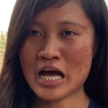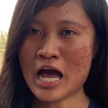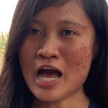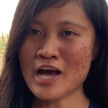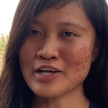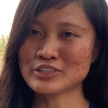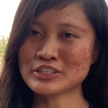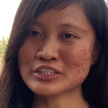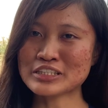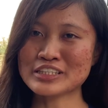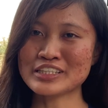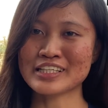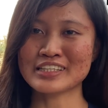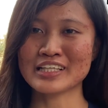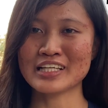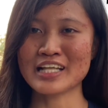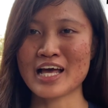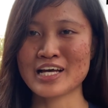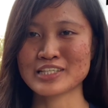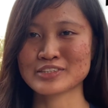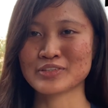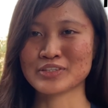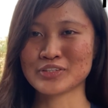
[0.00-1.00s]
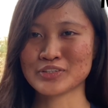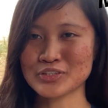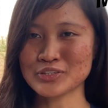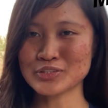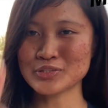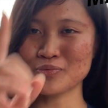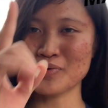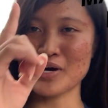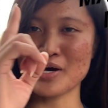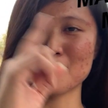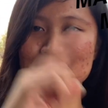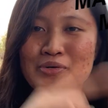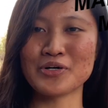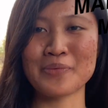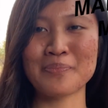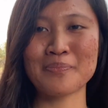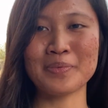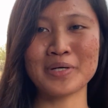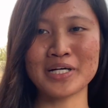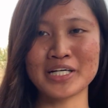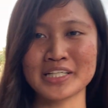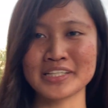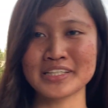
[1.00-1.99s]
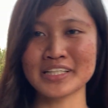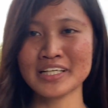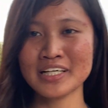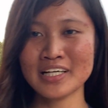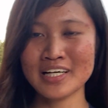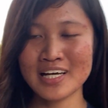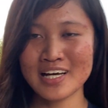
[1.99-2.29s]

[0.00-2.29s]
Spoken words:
Actually, not the last one, there's one more, but